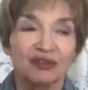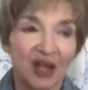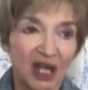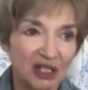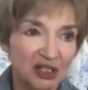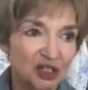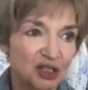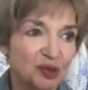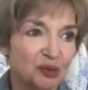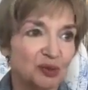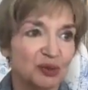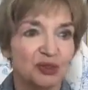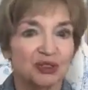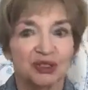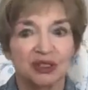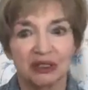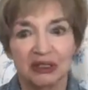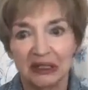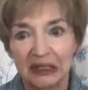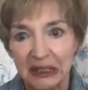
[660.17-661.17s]
vegetables
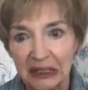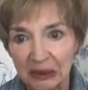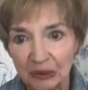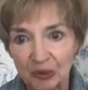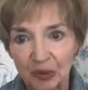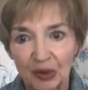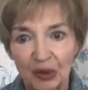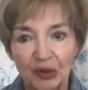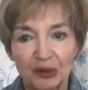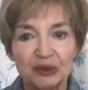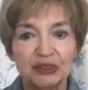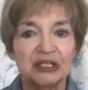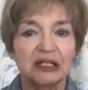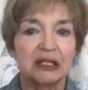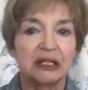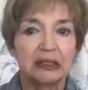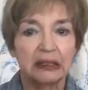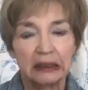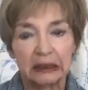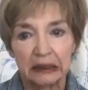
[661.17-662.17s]
and lean
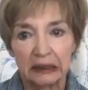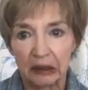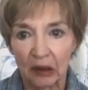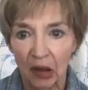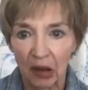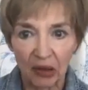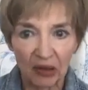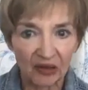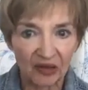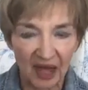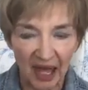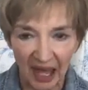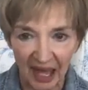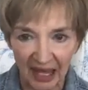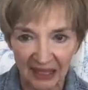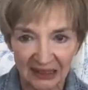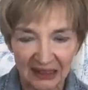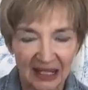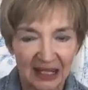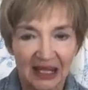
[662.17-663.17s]
protein and all
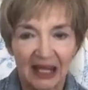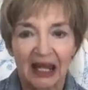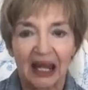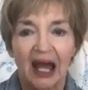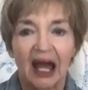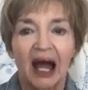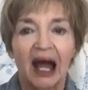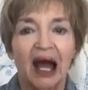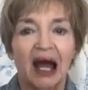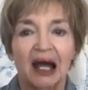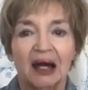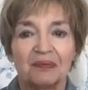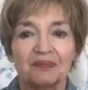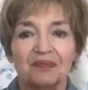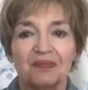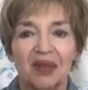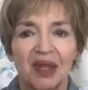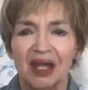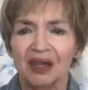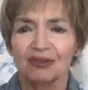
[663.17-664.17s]
that
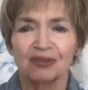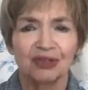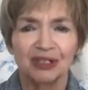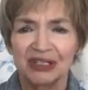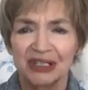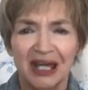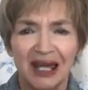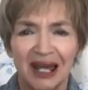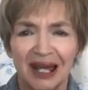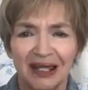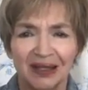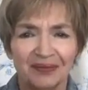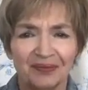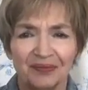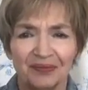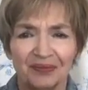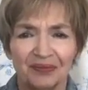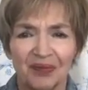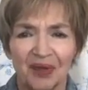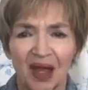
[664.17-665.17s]
every day?
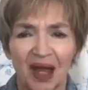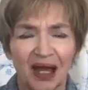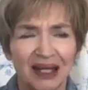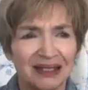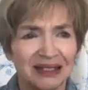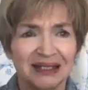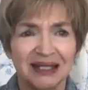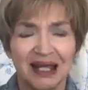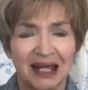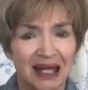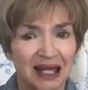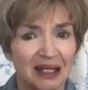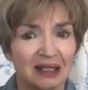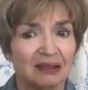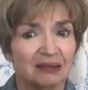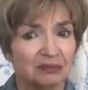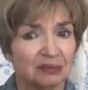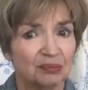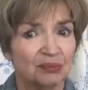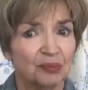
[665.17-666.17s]
I say
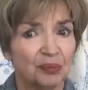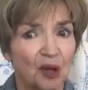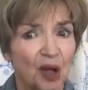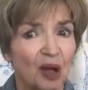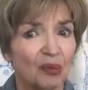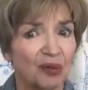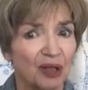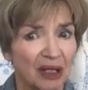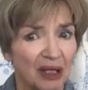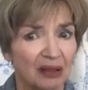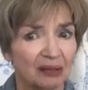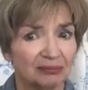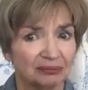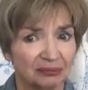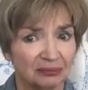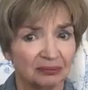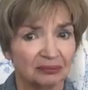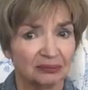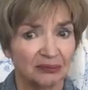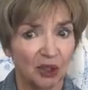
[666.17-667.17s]
probably
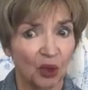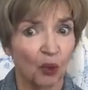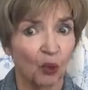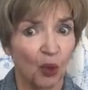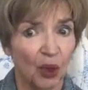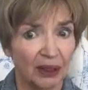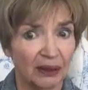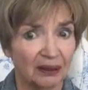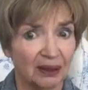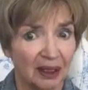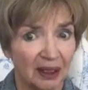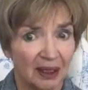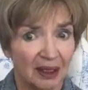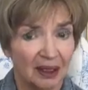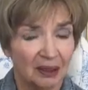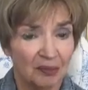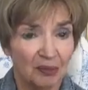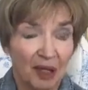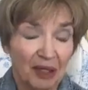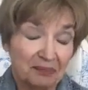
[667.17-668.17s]
no one.
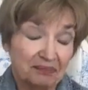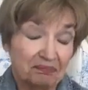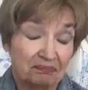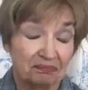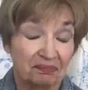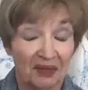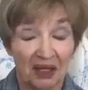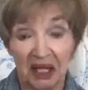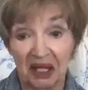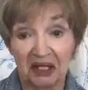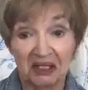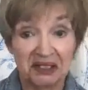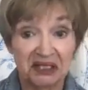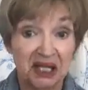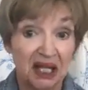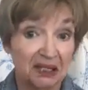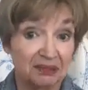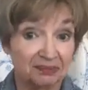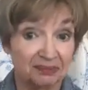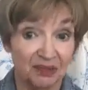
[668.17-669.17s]
But like I
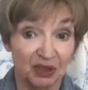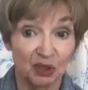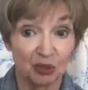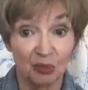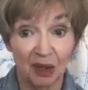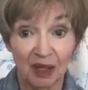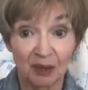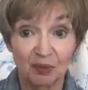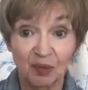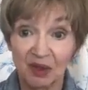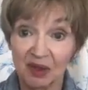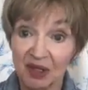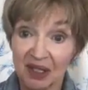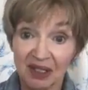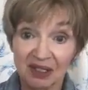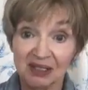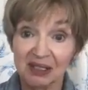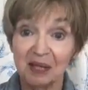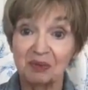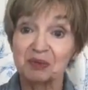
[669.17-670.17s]
said, you might be the
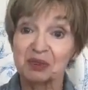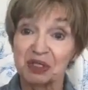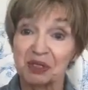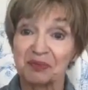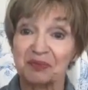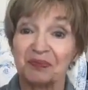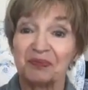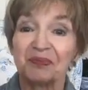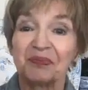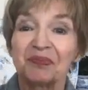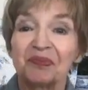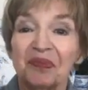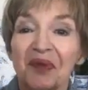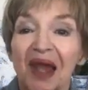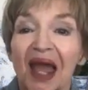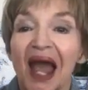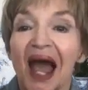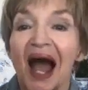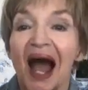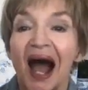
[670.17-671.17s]
exception.
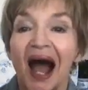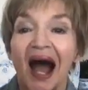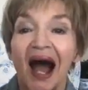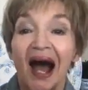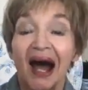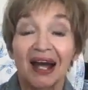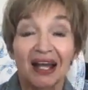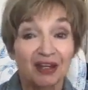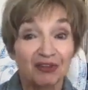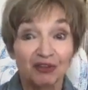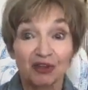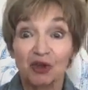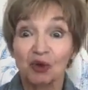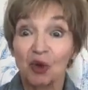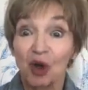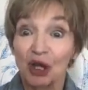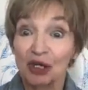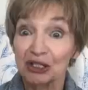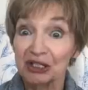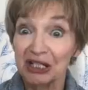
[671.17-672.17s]
If you
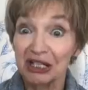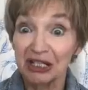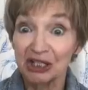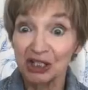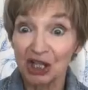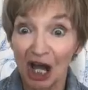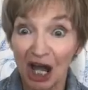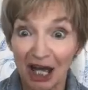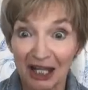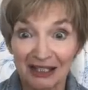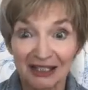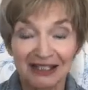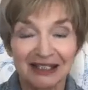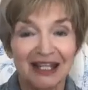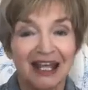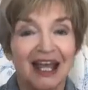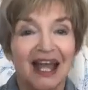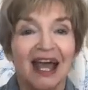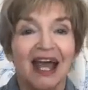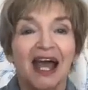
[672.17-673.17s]
are, teach us.
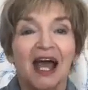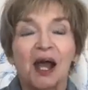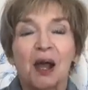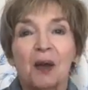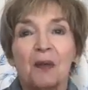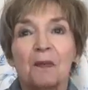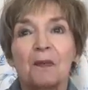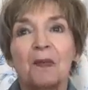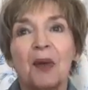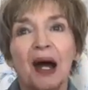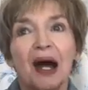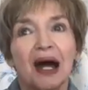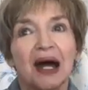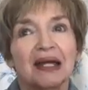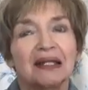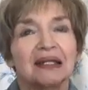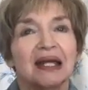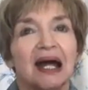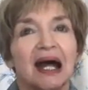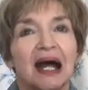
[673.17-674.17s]
But